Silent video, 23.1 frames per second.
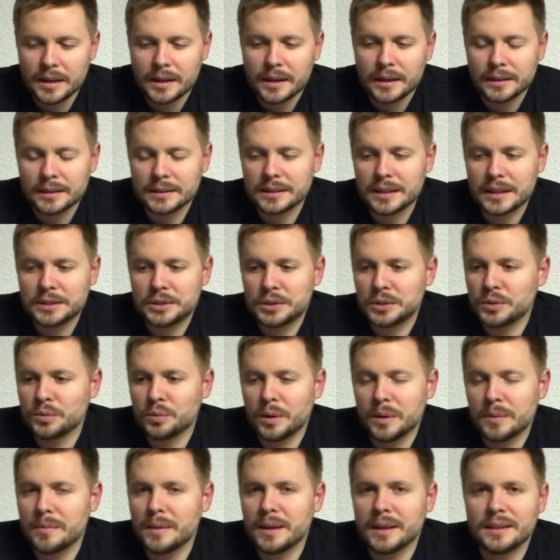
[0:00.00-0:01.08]
because that's just
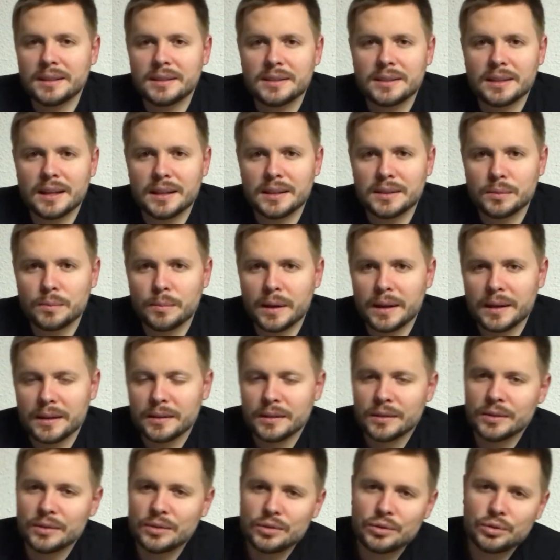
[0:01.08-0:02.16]
what makes sense. My
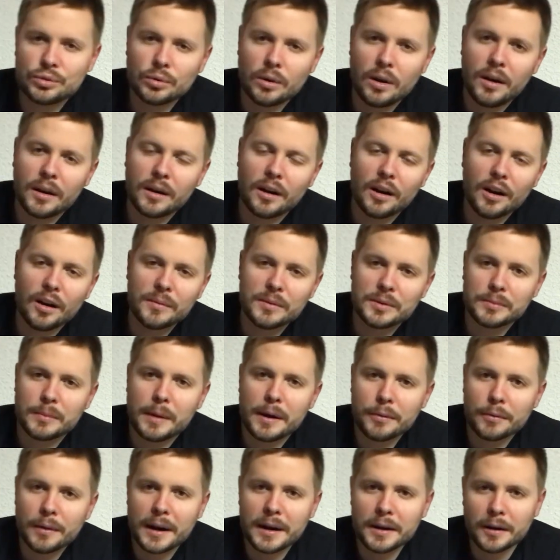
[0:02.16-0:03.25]
strong arm is my
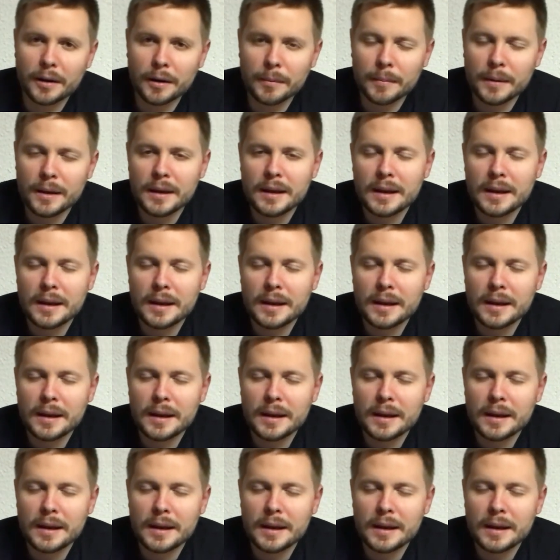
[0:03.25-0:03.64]
right arm.